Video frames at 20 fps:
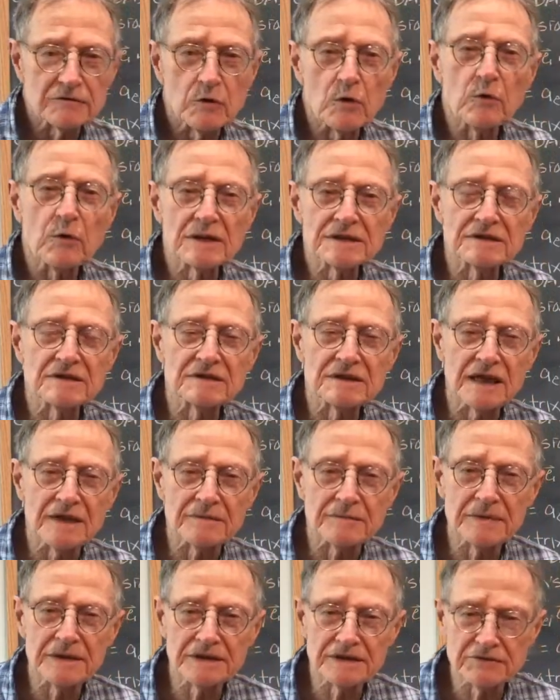well, what does
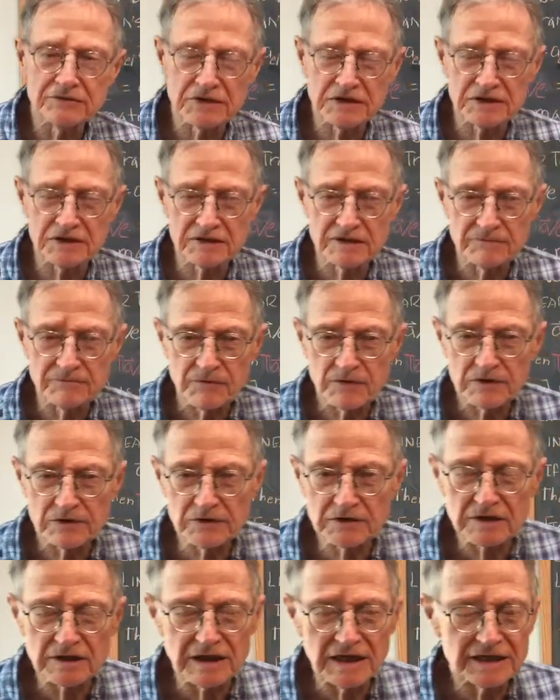that matrix
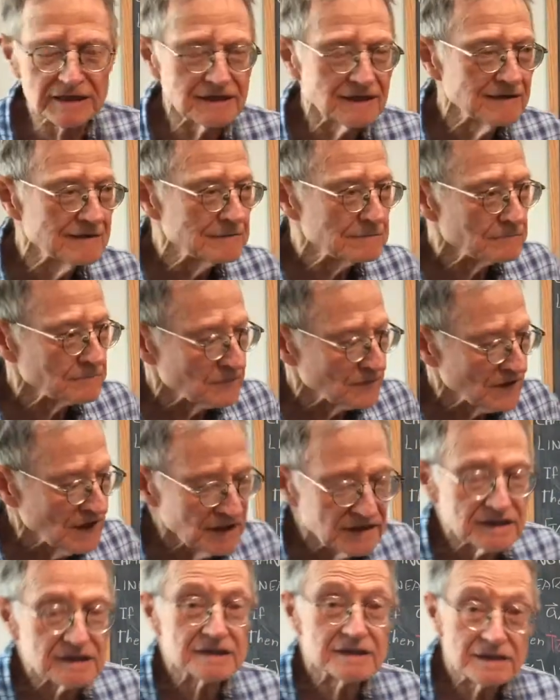look like
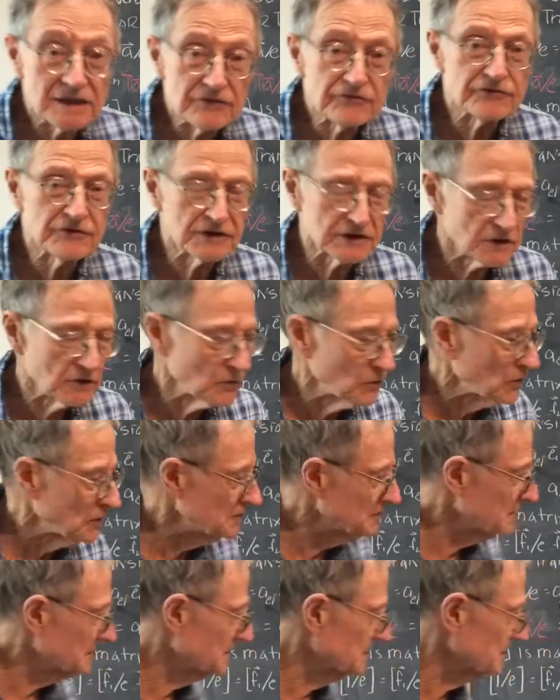in a different
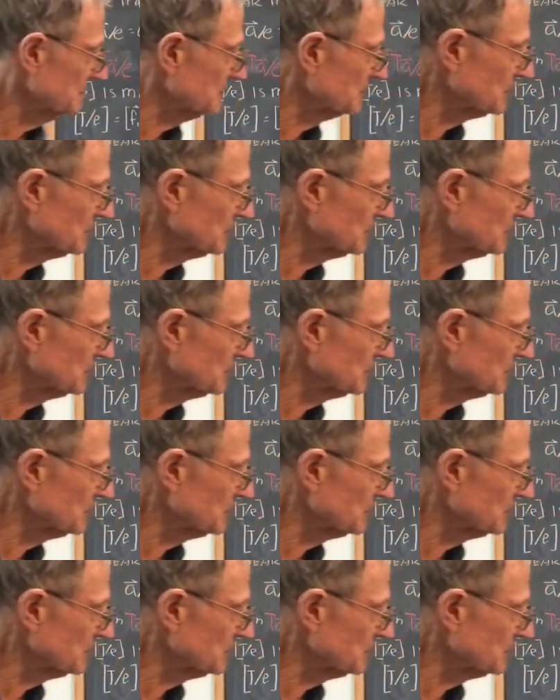coordinate system?